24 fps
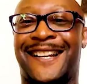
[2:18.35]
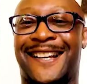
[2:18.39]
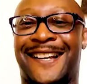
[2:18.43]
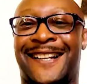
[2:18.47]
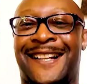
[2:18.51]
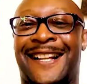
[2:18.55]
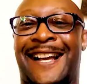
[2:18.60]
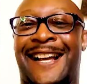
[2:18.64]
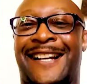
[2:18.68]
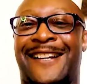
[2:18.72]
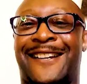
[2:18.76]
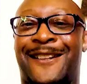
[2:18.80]

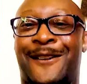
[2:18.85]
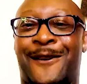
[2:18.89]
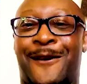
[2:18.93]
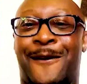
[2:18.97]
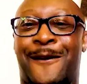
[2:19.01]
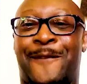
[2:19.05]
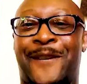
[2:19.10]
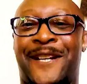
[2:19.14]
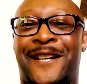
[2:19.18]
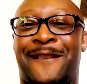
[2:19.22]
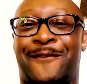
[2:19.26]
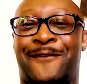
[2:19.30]
And like a
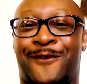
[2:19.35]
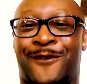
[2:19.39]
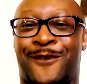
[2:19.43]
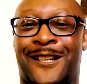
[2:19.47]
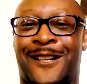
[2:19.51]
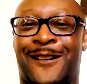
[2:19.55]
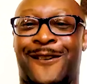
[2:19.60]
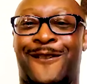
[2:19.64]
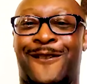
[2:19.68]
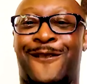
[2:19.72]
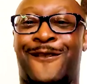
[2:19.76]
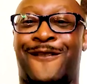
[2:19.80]
lot of
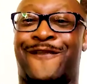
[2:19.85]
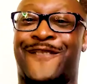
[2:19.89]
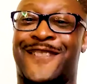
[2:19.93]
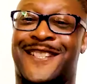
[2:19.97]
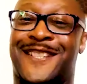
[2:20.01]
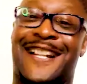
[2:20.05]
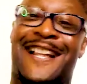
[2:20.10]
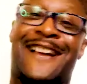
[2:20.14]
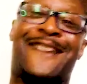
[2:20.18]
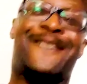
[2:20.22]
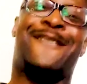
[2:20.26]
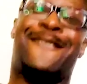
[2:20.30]
authors
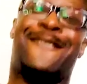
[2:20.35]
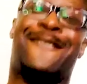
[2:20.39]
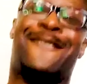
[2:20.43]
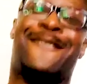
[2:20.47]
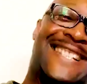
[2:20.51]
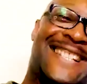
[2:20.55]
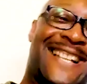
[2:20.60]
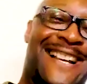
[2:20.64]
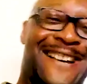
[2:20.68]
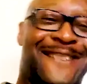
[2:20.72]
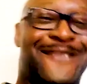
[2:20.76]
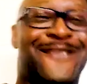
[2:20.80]
are like, all
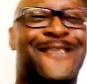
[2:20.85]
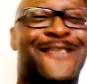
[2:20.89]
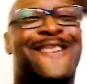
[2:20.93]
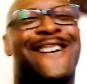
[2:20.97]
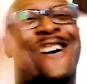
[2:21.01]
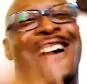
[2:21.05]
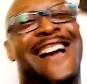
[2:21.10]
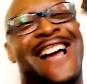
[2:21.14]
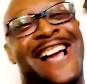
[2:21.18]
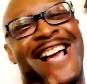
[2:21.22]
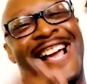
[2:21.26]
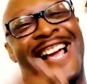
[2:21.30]
right, their
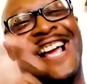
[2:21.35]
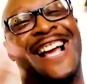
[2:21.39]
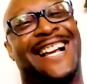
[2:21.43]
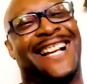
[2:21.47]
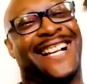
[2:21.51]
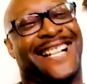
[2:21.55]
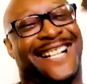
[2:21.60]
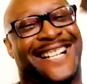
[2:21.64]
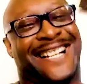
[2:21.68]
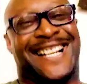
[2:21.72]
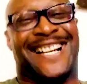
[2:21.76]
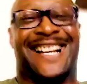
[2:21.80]
hands are all
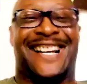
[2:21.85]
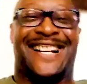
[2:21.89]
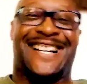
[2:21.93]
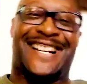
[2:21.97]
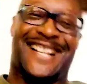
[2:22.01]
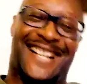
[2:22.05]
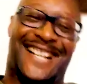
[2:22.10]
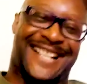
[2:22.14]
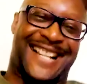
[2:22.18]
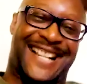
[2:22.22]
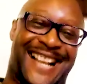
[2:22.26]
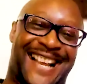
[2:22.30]
right.
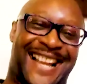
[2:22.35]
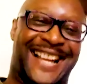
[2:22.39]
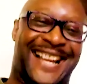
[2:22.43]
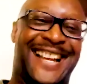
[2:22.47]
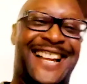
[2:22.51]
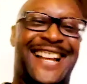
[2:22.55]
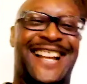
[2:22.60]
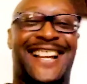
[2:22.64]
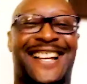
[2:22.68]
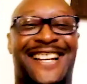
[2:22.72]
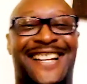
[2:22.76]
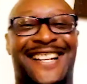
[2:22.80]
And I'm
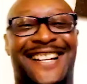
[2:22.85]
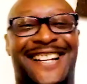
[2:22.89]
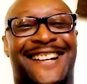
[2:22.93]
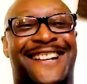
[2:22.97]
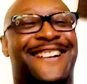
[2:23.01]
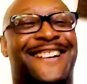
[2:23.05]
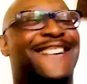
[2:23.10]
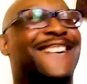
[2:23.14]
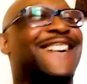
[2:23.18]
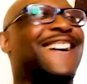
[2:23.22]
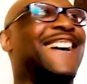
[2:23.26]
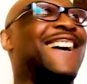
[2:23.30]
like, you
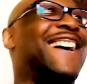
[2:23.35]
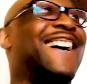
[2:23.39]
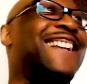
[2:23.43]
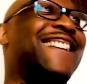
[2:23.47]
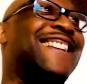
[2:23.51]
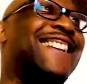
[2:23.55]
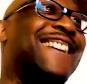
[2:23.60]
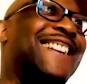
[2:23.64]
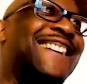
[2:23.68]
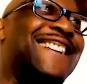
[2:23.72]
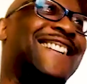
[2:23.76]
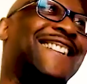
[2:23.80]
know,
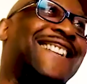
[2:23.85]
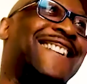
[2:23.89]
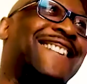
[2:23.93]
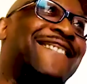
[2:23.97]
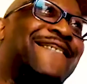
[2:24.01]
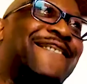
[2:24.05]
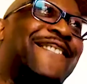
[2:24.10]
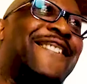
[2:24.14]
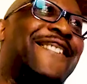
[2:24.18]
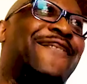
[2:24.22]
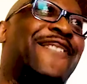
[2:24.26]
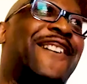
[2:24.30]
and
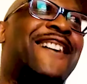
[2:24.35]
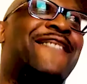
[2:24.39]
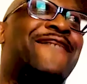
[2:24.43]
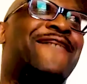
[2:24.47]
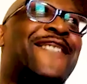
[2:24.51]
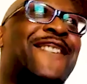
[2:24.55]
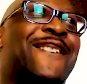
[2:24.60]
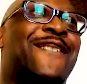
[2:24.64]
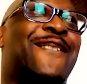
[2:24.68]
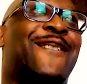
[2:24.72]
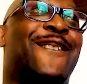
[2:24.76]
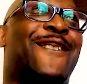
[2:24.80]
if I
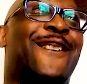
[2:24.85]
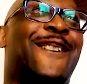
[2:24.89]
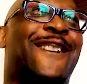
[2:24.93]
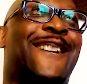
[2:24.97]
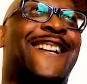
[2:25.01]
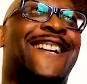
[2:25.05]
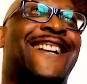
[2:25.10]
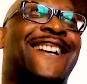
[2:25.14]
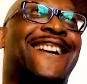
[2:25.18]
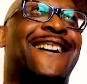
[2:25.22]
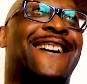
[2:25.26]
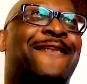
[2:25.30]
ever got on
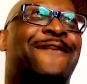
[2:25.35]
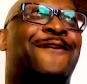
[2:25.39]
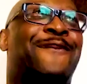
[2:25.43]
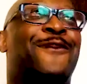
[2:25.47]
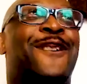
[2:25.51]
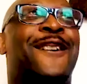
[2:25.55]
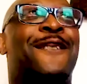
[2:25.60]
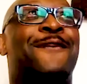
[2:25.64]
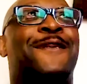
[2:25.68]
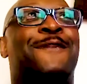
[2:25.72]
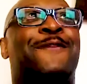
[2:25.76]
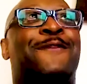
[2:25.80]
it, I
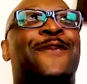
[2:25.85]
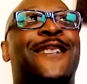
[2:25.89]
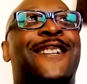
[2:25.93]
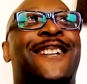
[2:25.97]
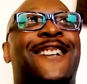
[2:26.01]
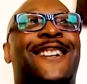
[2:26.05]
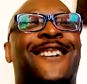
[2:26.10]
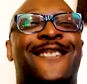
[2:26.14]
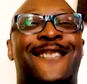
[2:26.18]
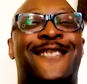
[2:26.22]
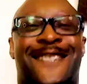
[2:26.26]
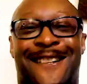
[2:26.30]
thought I was
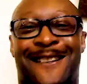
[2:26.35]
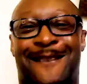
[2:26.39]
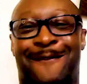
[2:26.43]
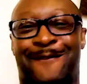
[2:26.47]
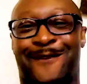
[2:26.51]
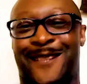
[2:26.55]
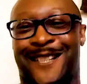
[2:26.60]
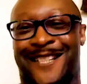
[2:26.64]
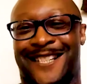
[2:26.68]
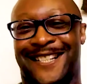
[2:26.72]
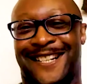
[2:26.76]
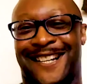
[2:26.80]
pretty close a
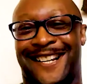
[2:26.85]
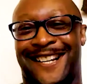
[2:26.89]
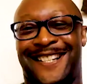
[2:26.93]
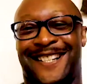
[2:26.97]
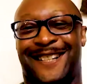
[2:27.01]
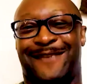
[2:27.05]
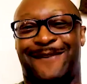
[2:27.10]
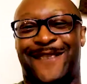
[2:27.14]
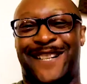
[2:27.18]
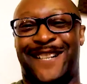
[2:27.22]
couple of times.